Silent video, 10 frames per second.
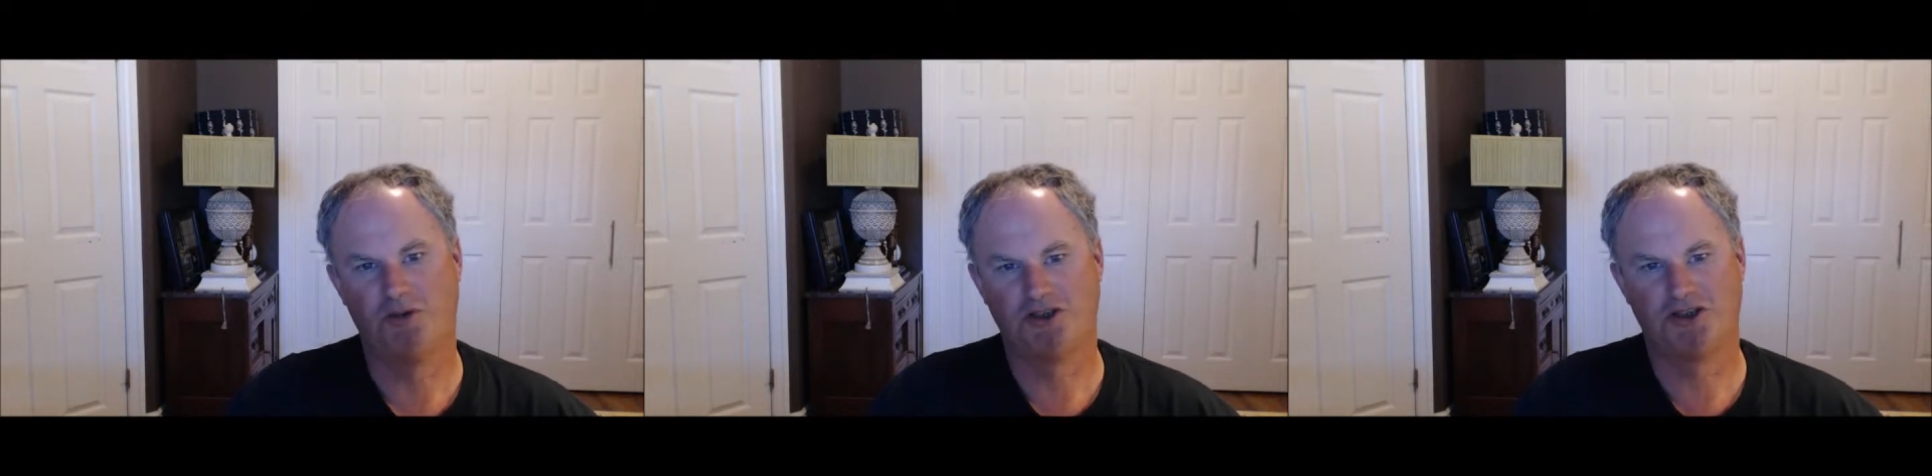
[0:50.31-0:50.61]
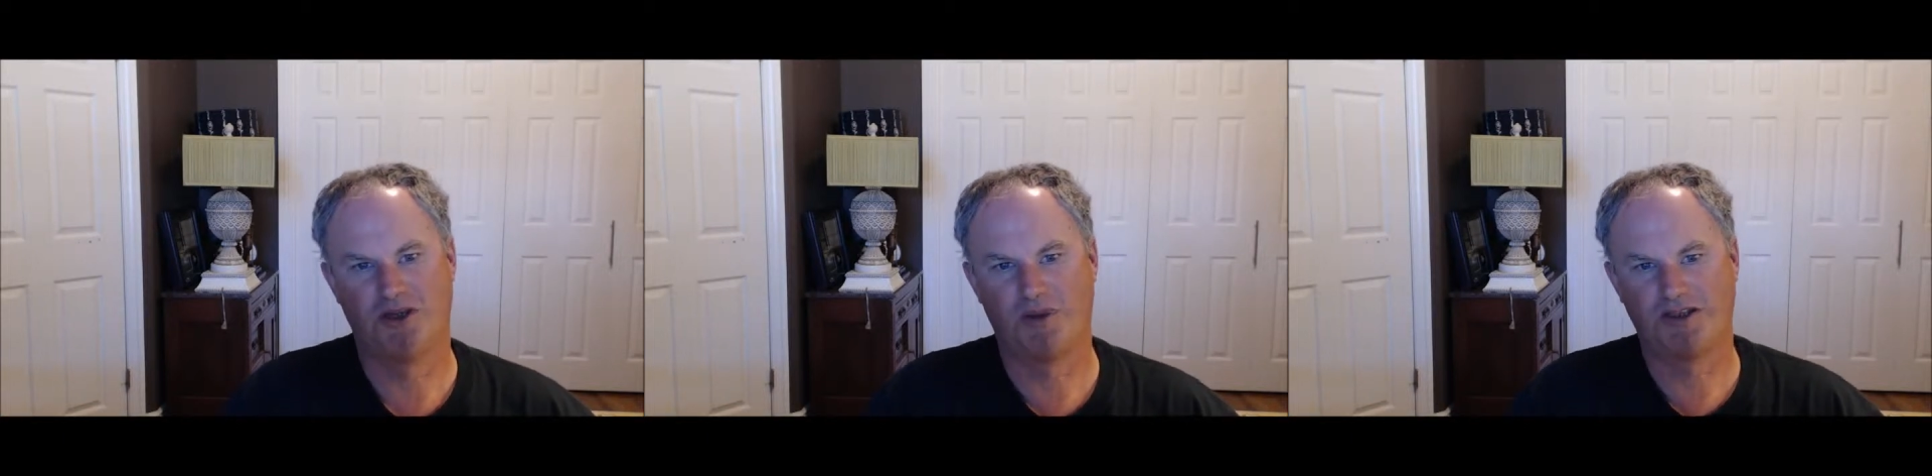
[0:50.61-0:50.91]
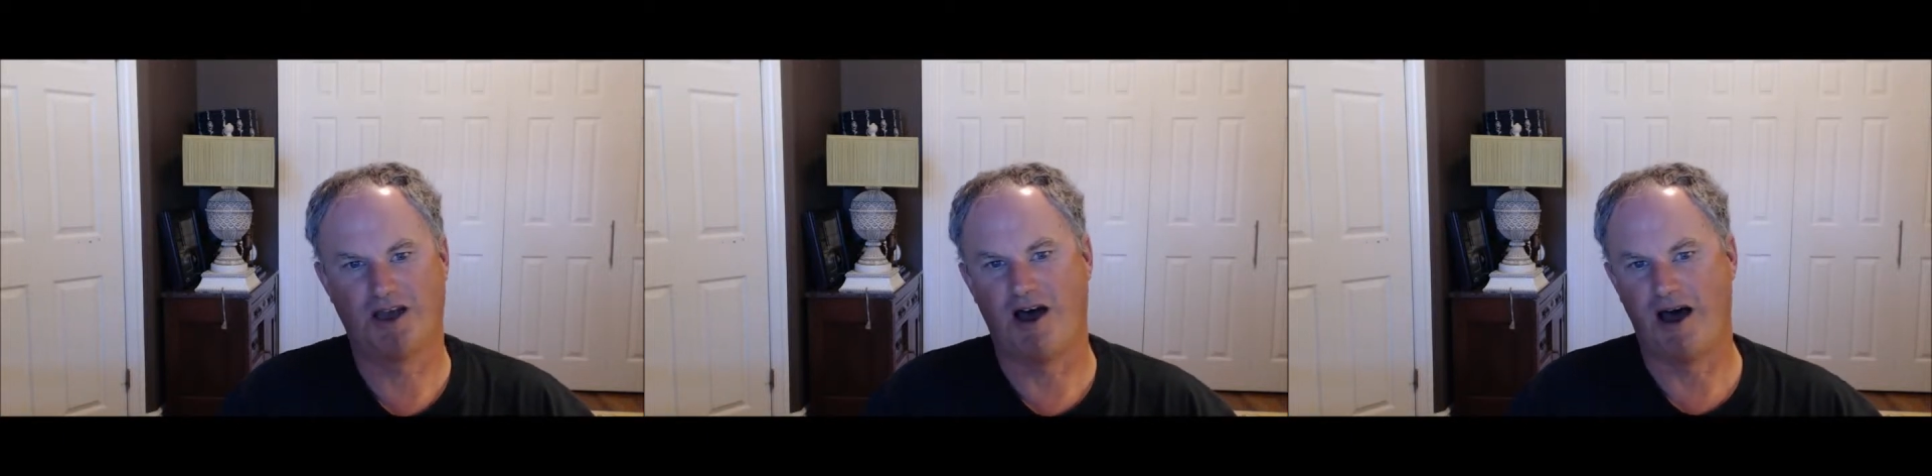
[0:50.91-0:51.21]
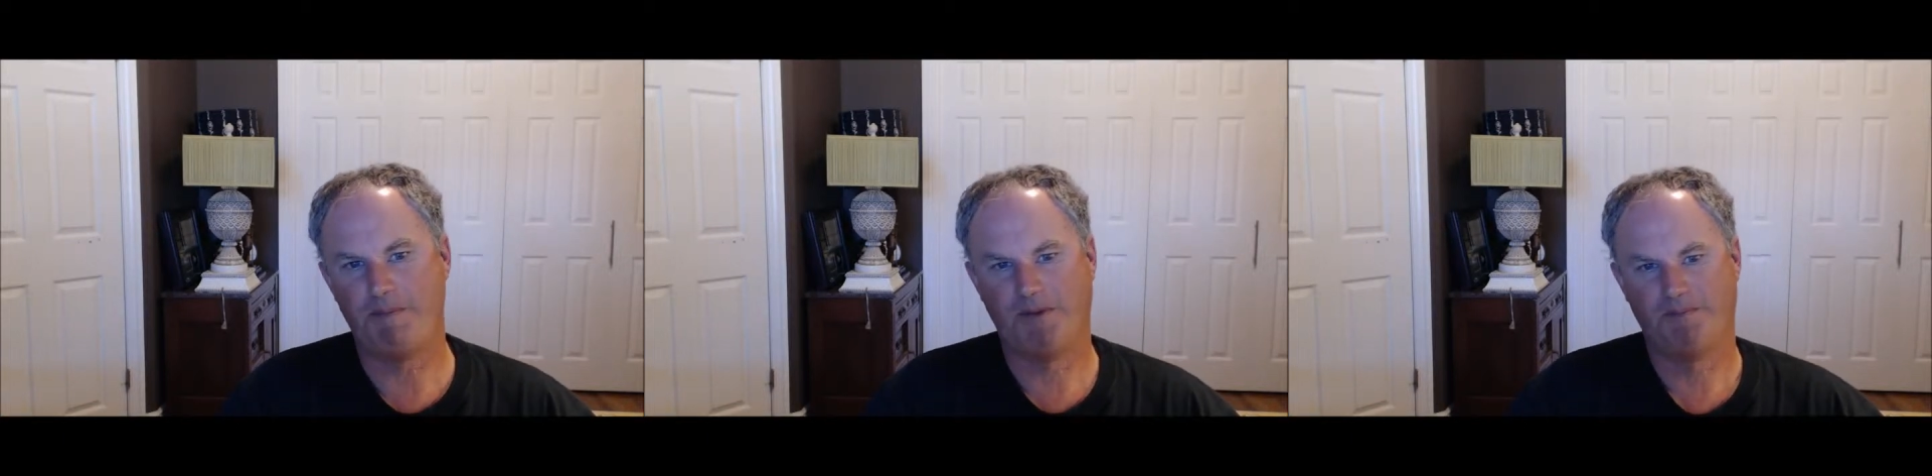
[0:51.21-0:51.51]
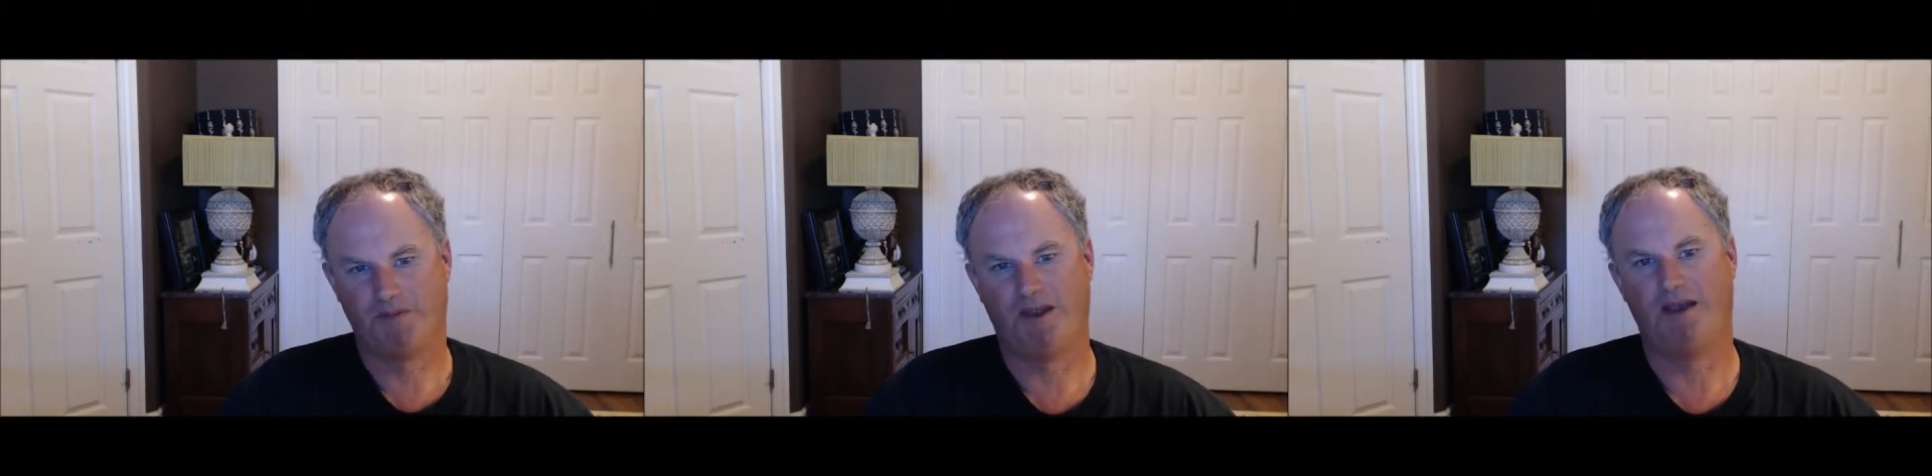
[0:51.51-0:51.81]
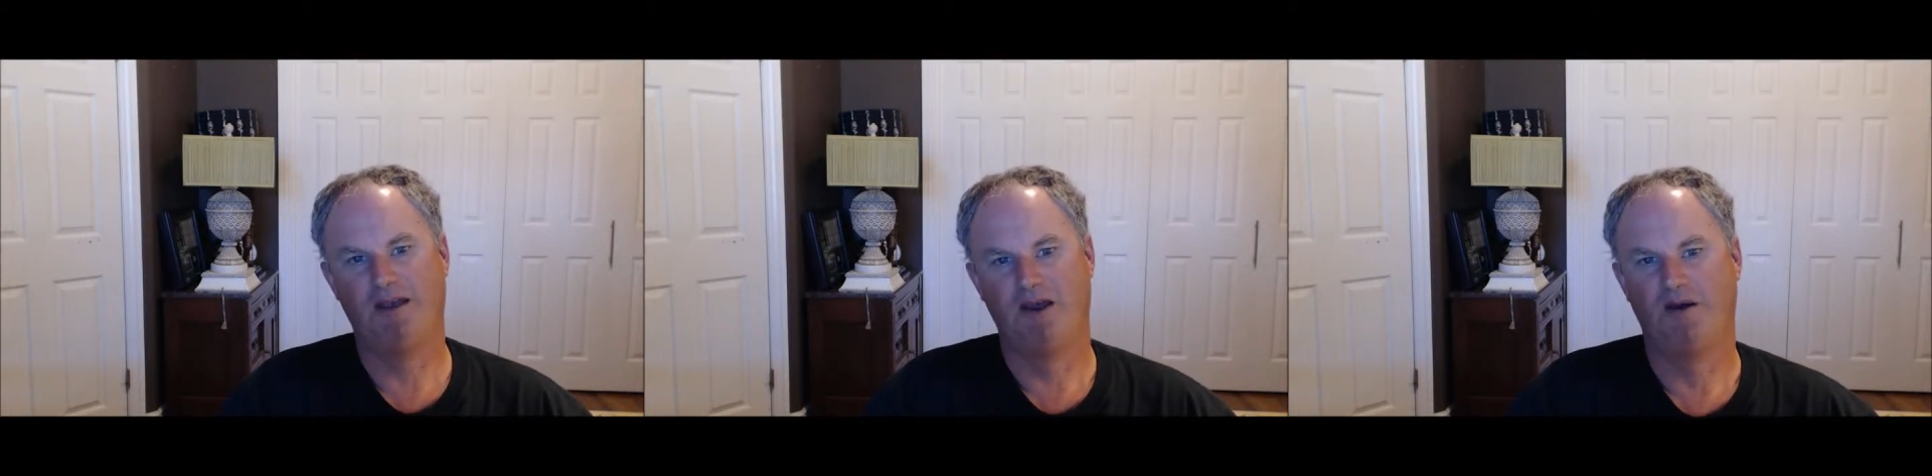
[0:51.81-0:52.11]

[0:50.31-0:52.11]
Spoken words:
which is at the top. Okay.